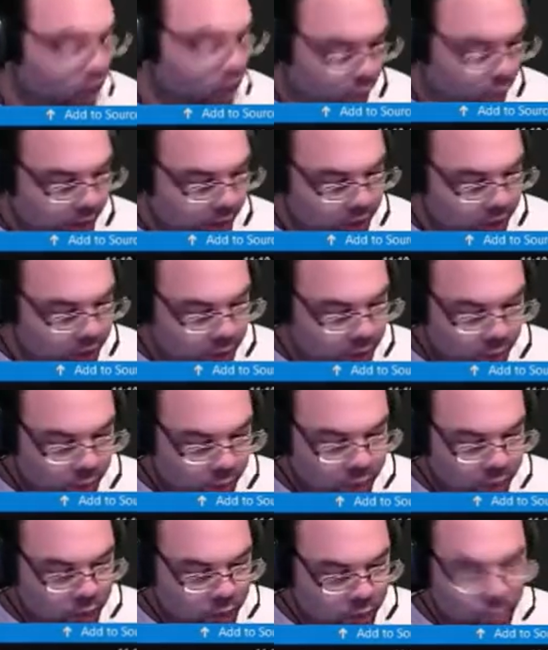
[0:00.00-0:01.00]
we're
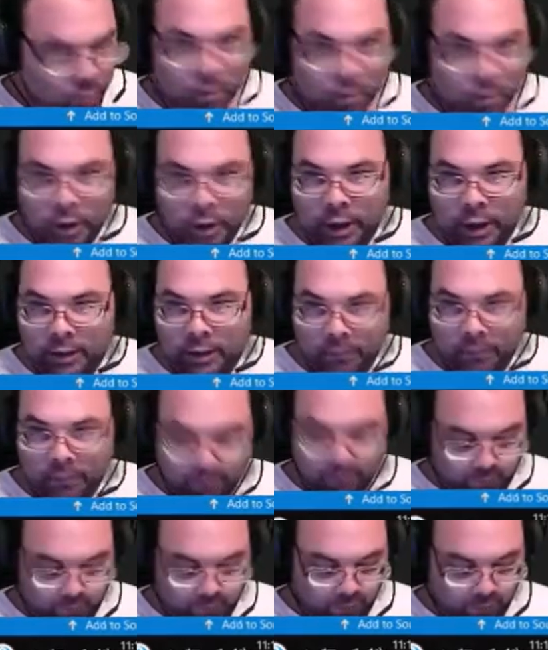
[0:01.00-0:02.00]
going to put
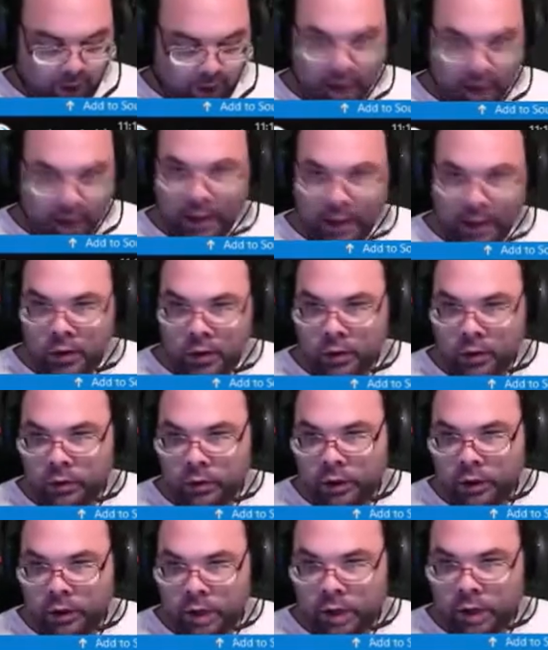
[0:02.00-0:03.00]
file
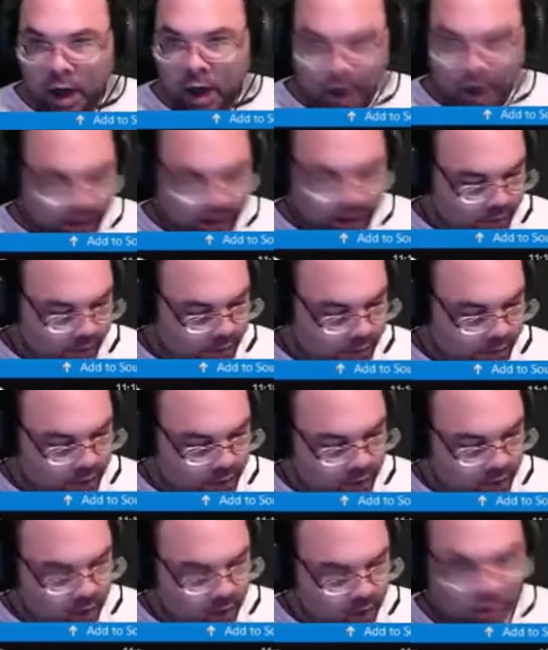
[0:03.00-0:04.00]
dot
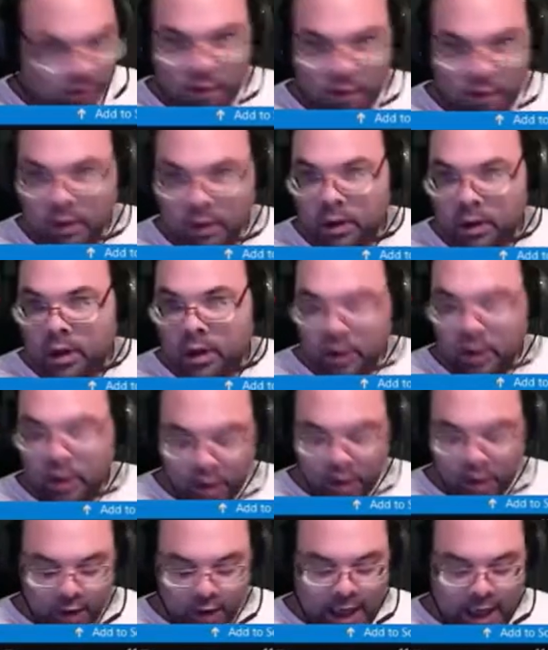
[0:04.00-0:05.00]

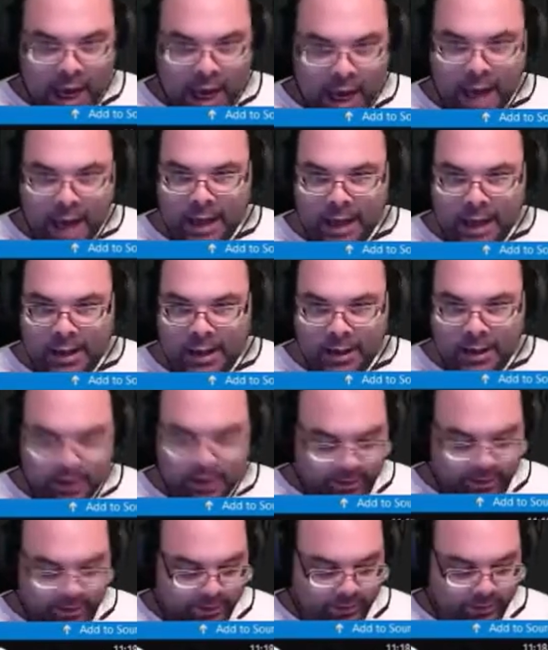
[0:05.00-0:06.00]
create,